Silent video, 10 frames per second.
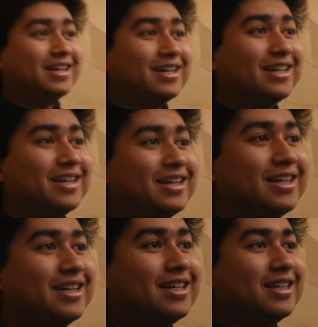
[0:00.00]
Is it like
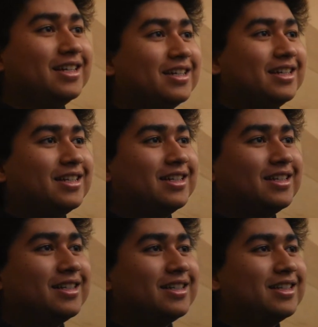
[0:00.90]
itsurutaburu or
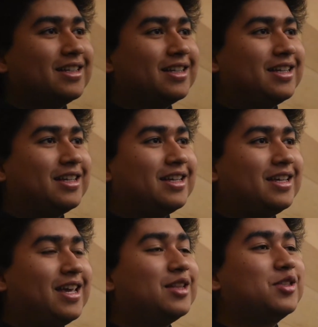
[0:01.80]
whatever? Like
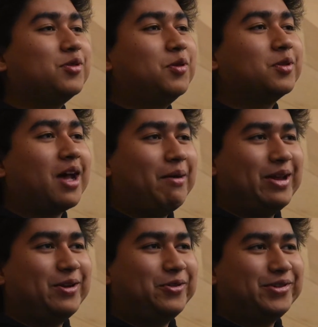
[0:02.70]
kitsu or
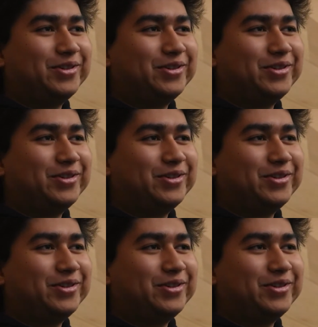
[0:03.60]
taberu. Yeah,